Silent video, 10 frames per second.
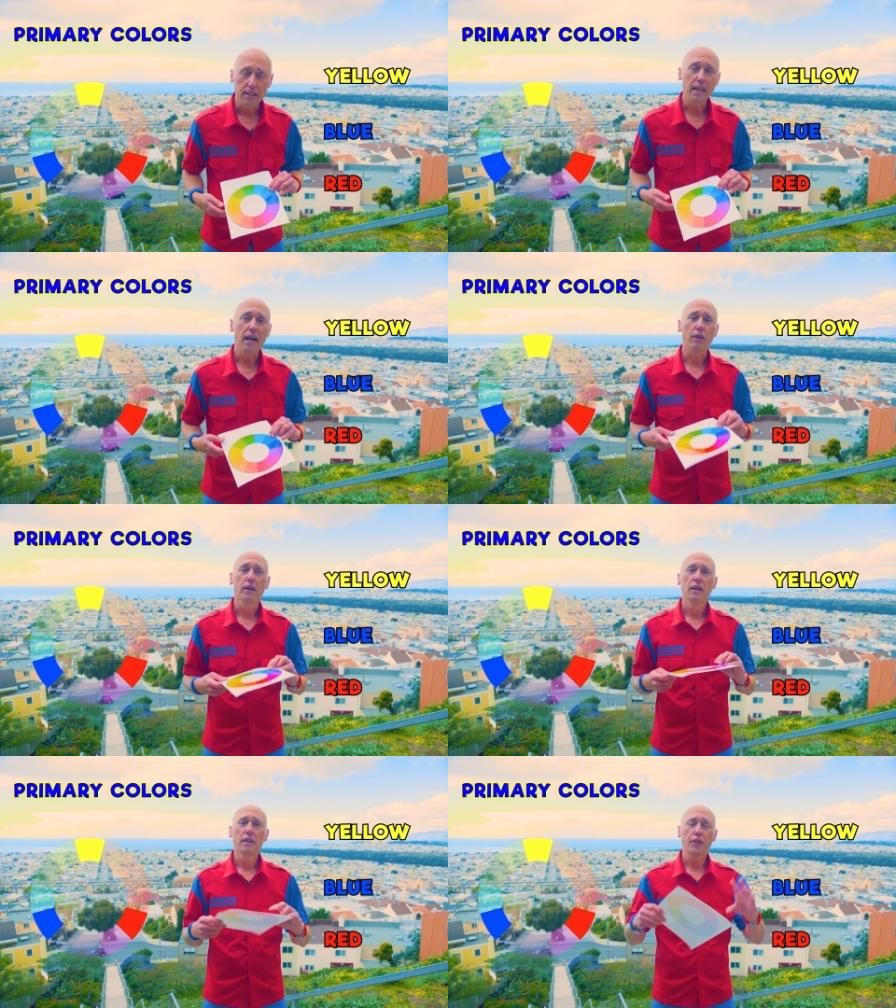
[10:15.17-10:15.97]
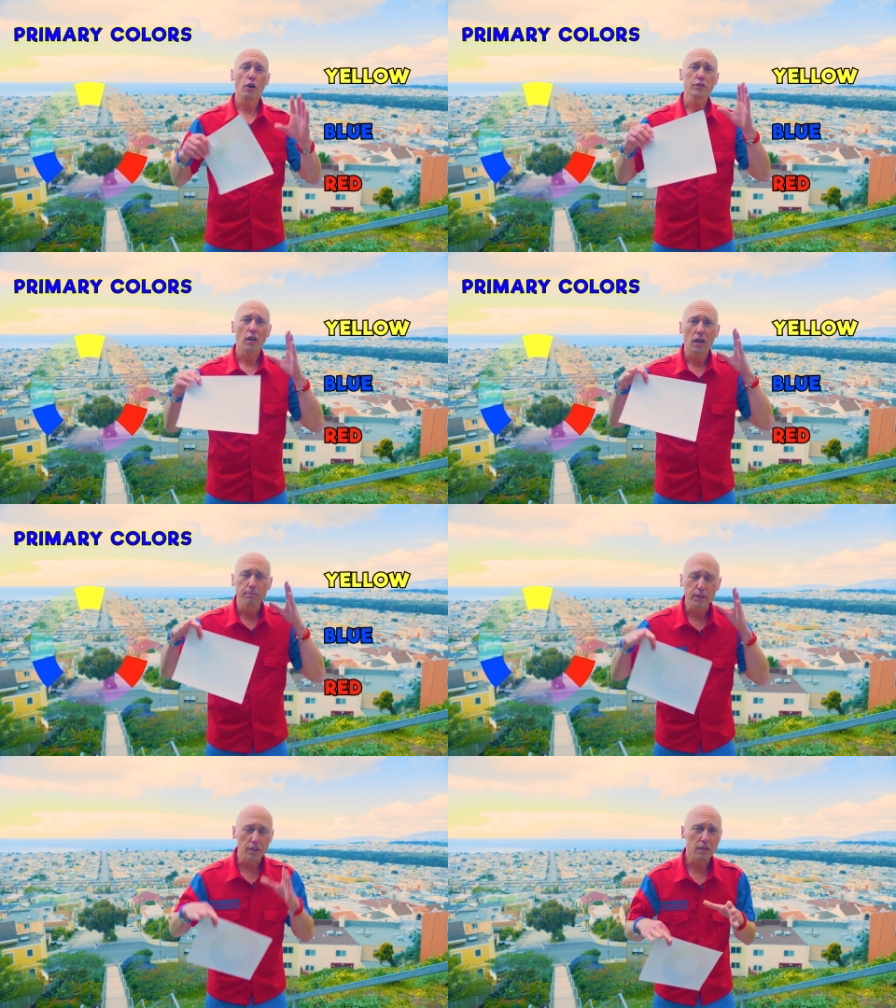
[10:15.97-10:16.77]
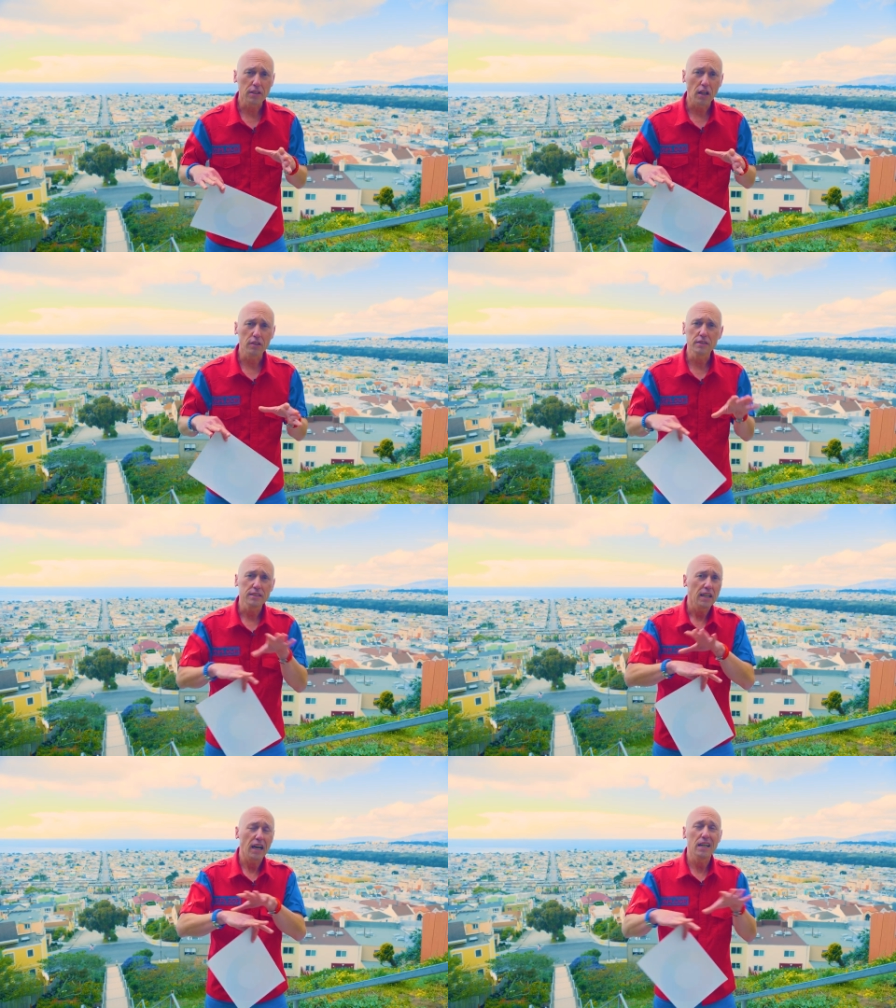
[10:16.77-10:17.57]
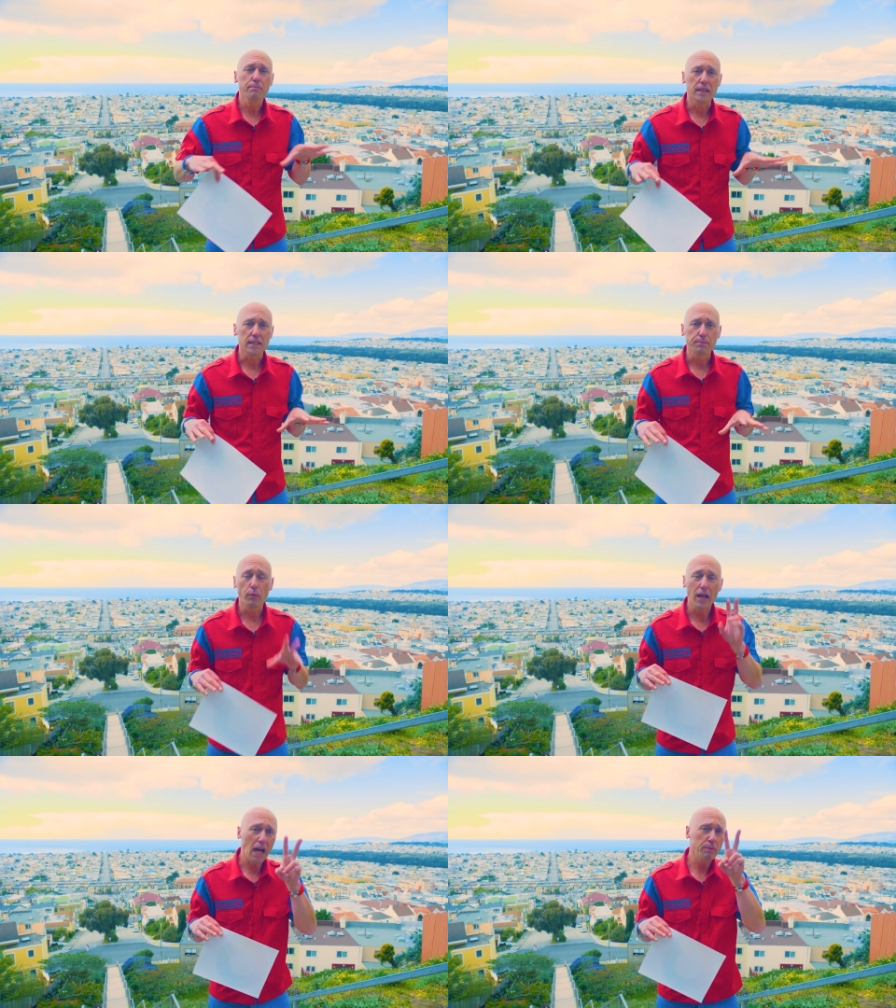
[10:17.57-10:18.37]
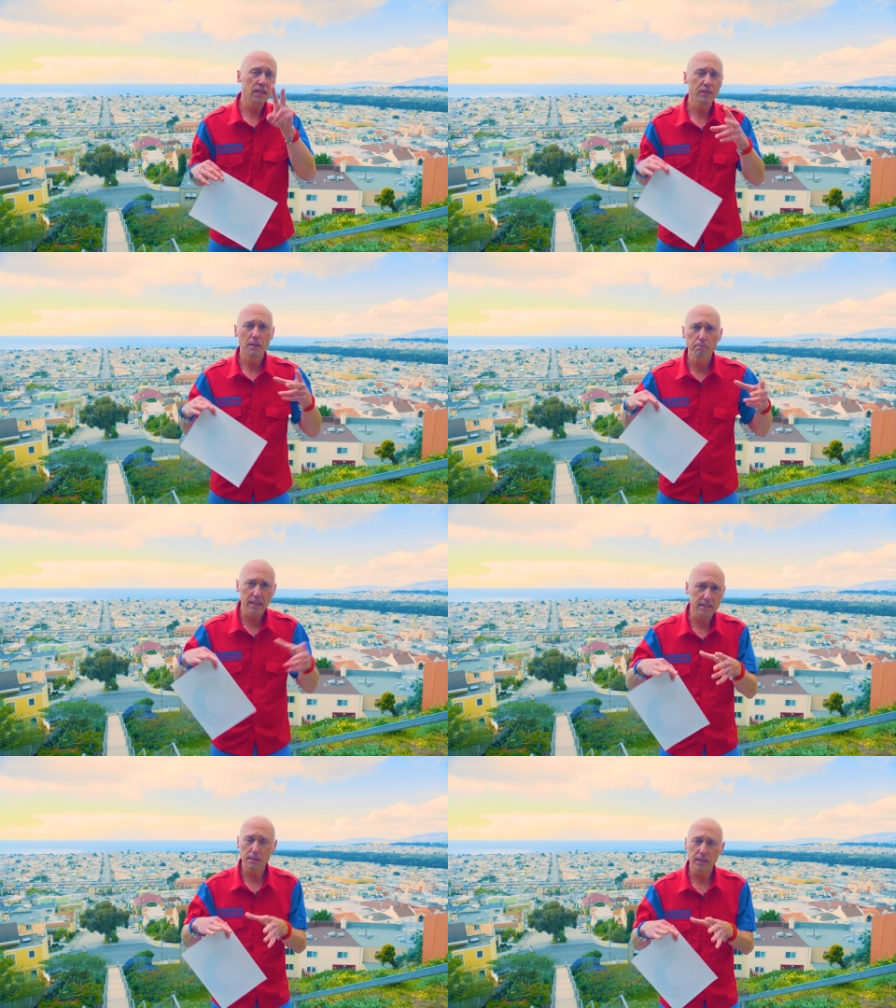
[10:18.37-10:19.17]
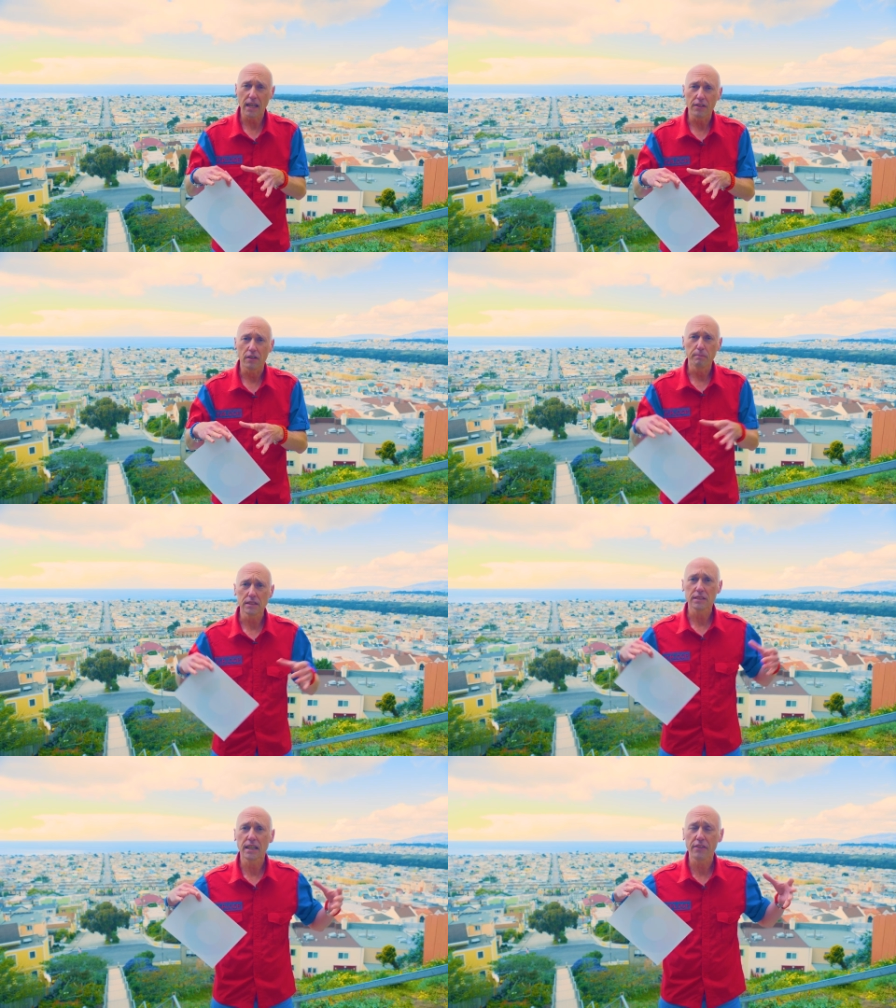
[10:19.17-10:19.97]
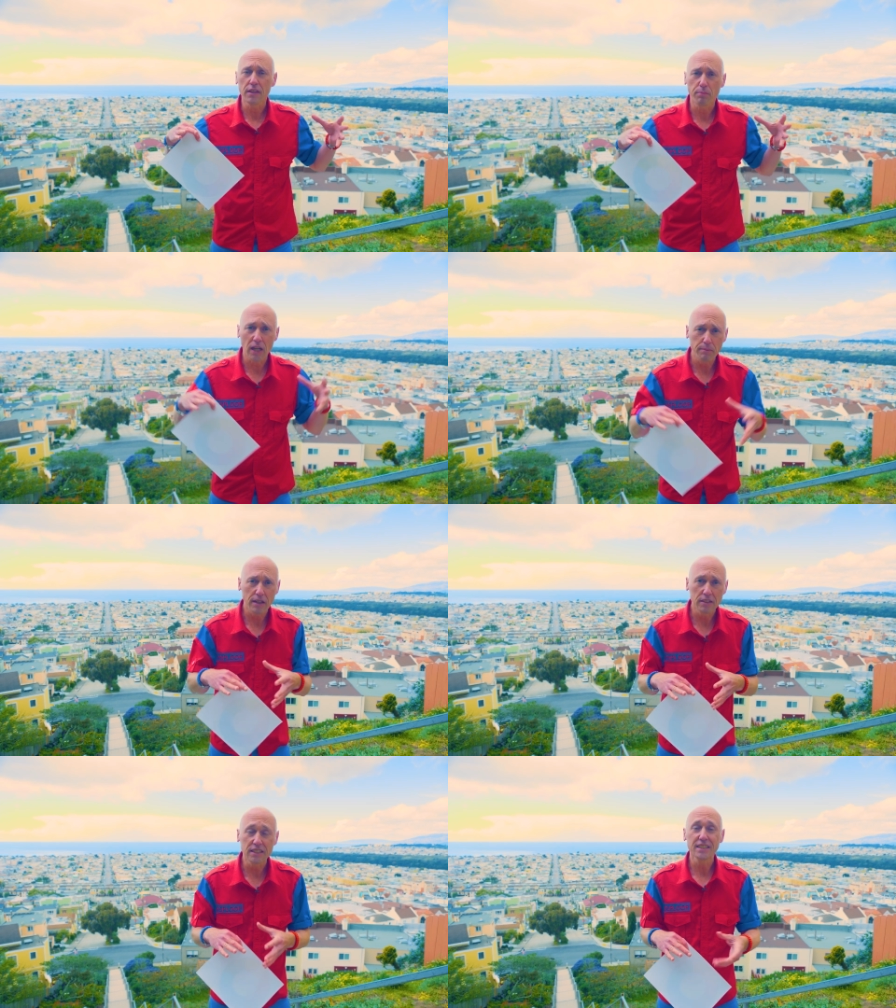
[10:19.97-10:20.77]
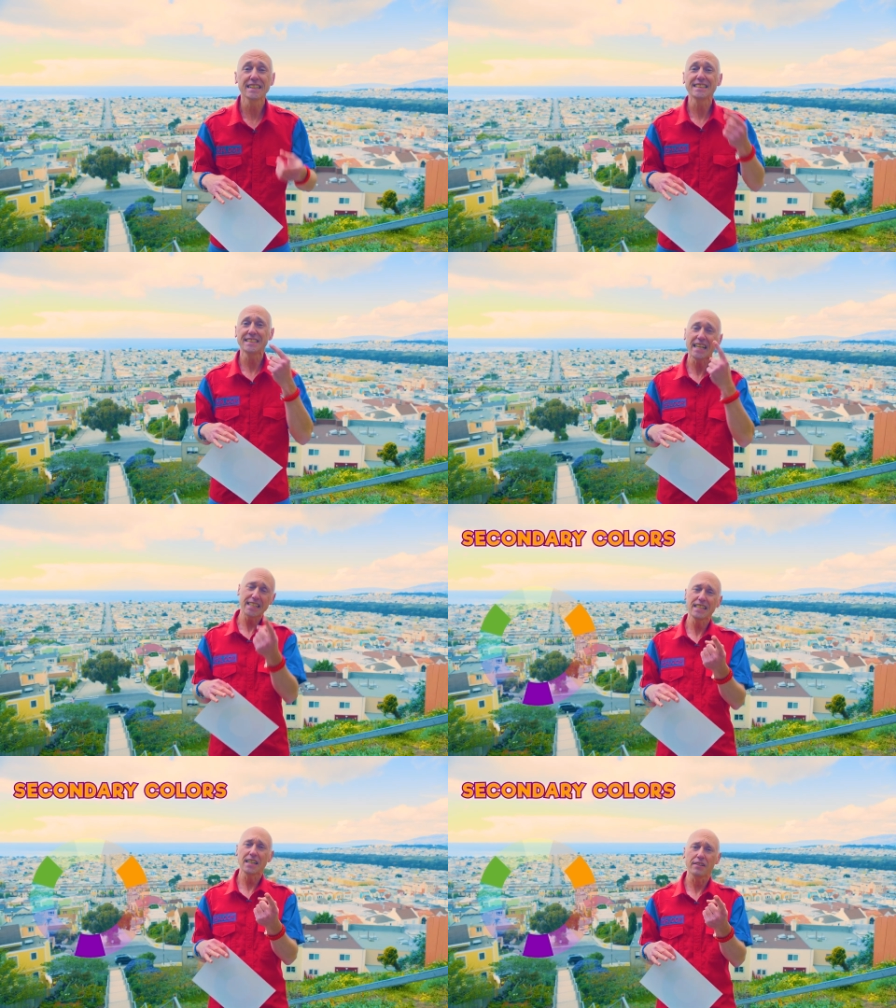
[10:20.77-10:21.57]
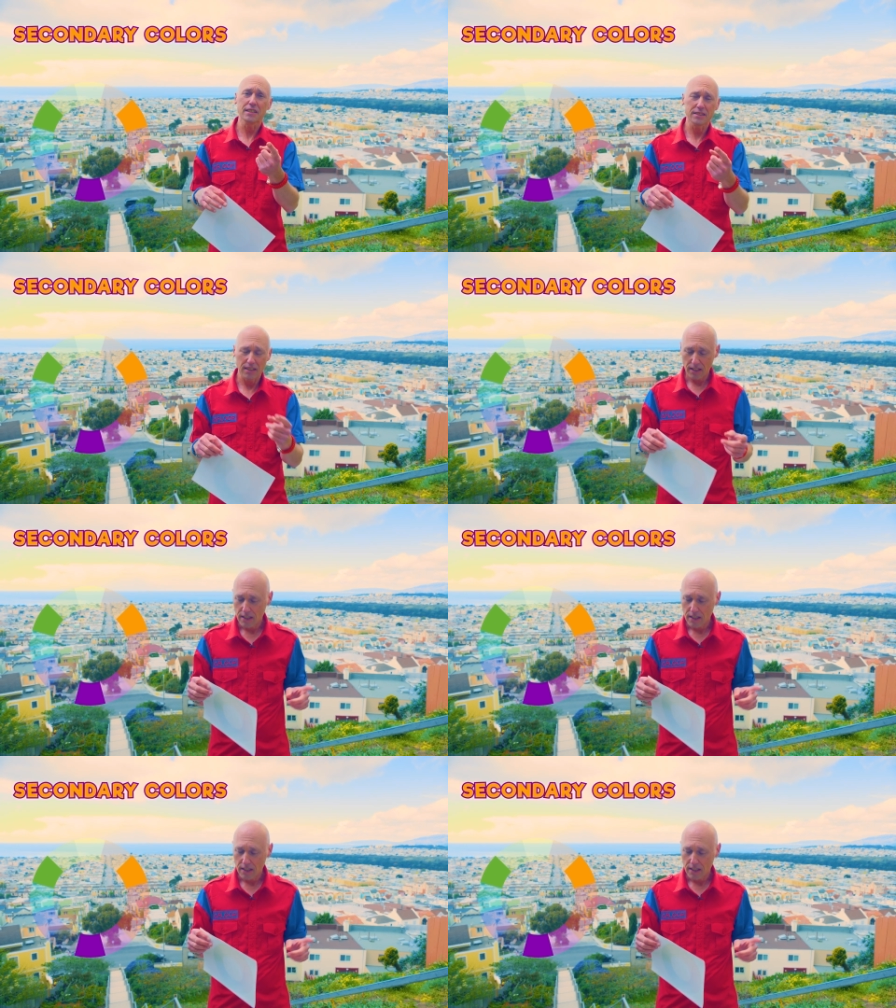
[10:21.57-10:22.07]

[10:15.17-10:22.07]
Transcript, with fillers: Now, those are pure colors unmixed. But what happens if you mix them together? Mix together the primaries, then you get secondaries.